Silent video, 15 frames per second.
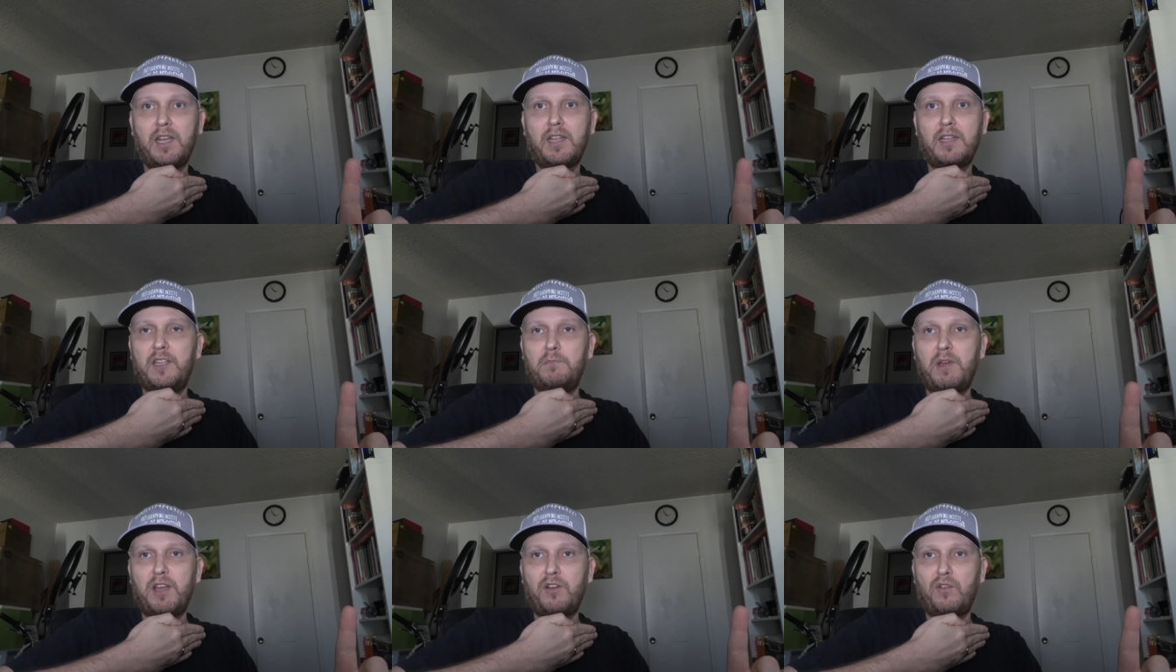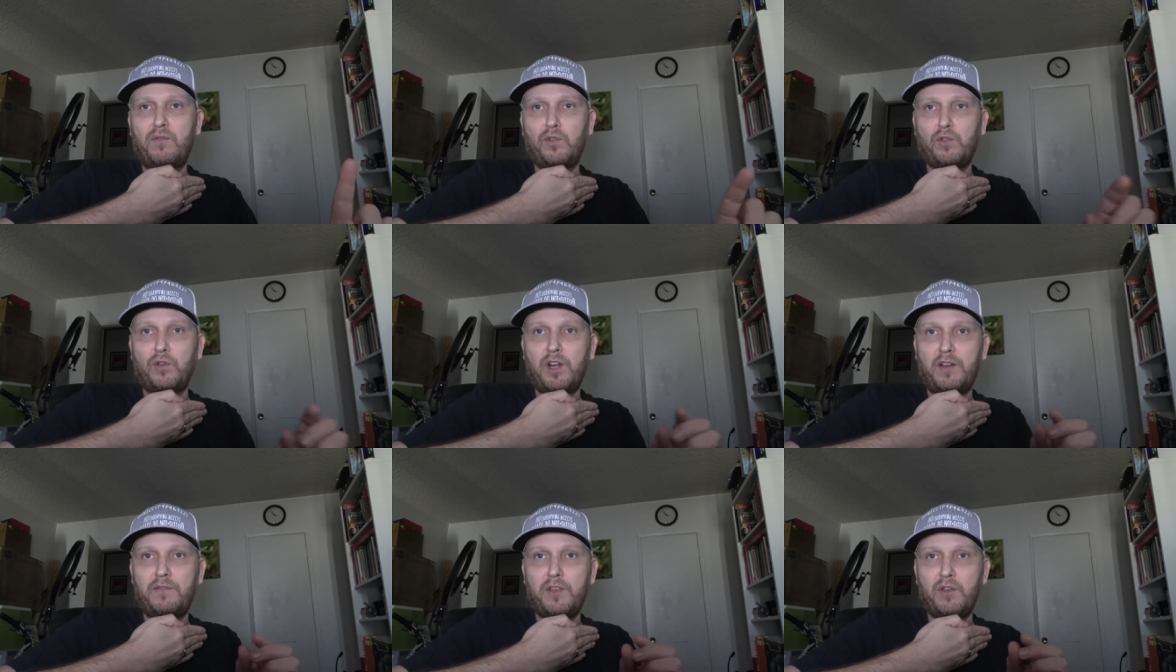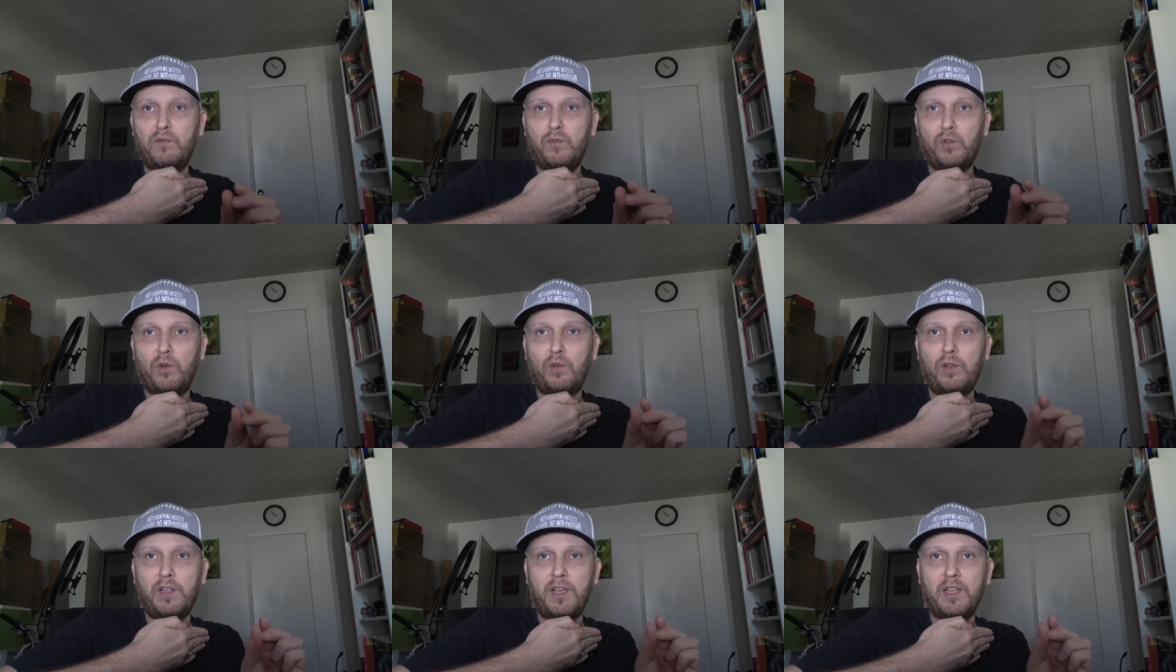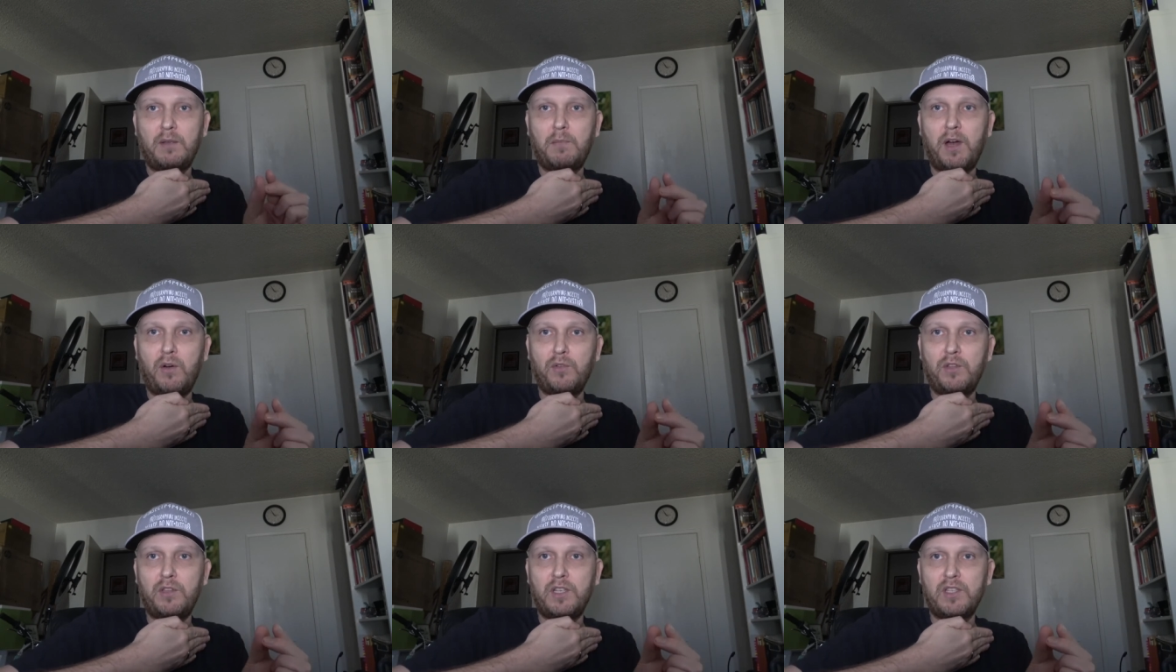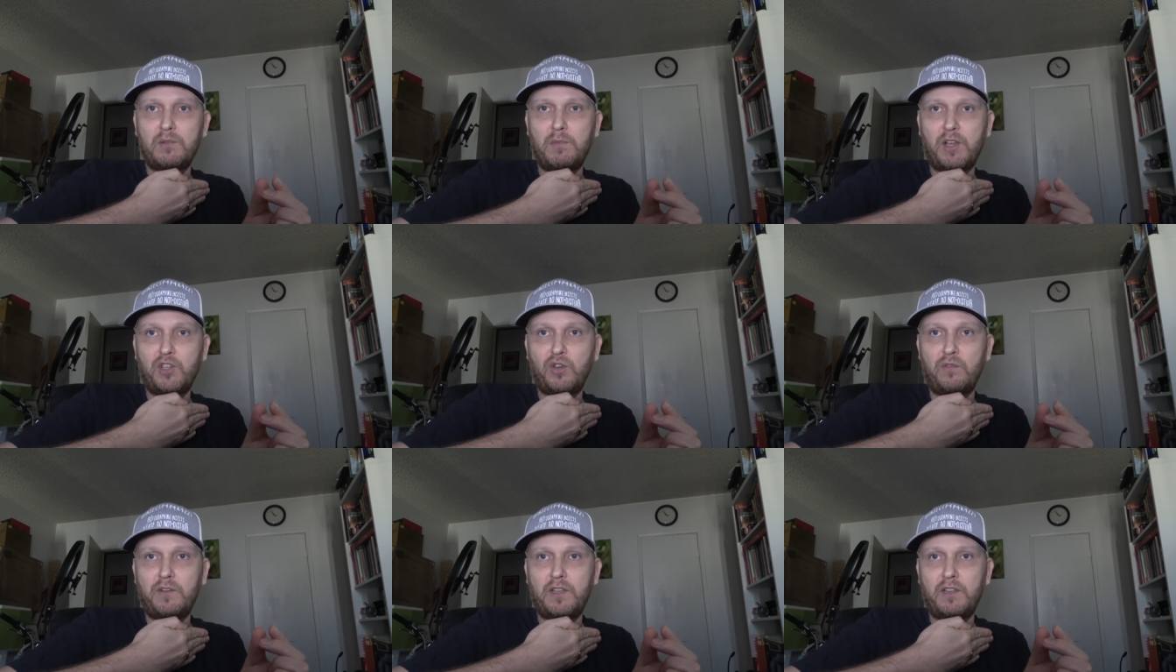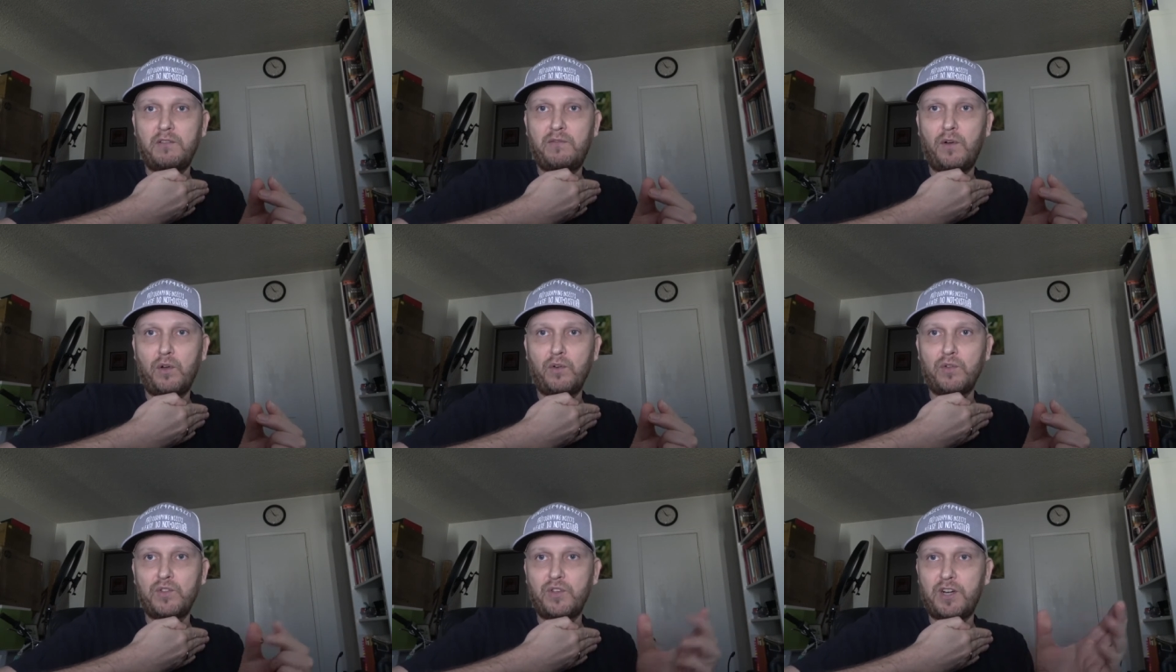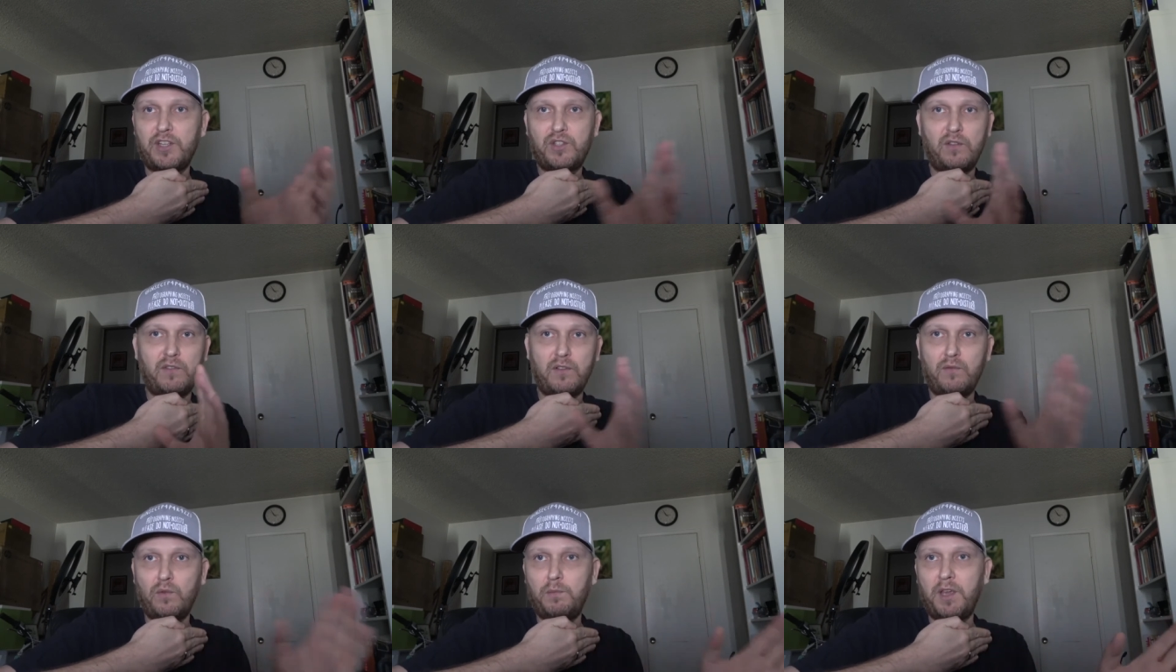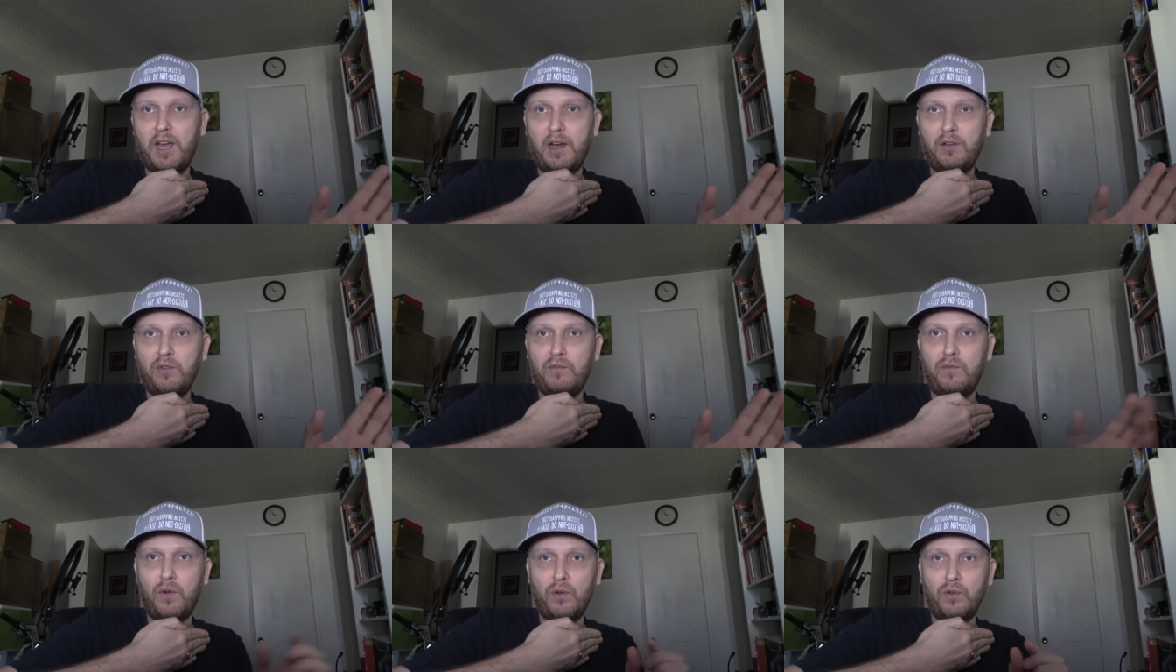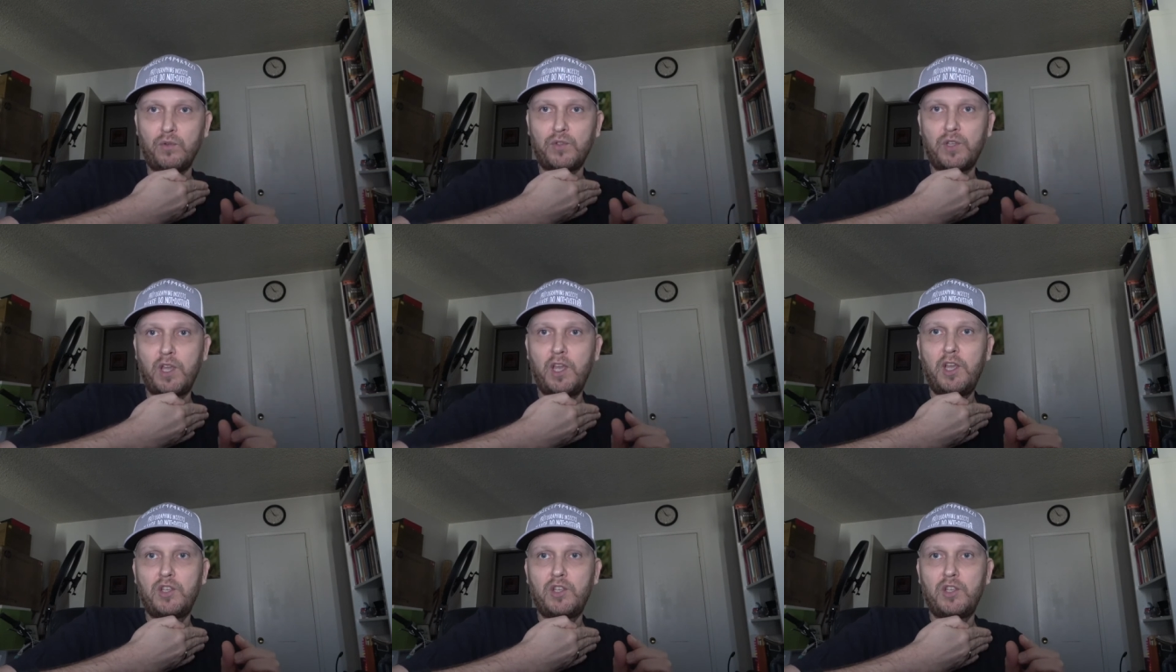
And in macro photography, you would only get about this much of it in focus. The rest of it would be out of focus.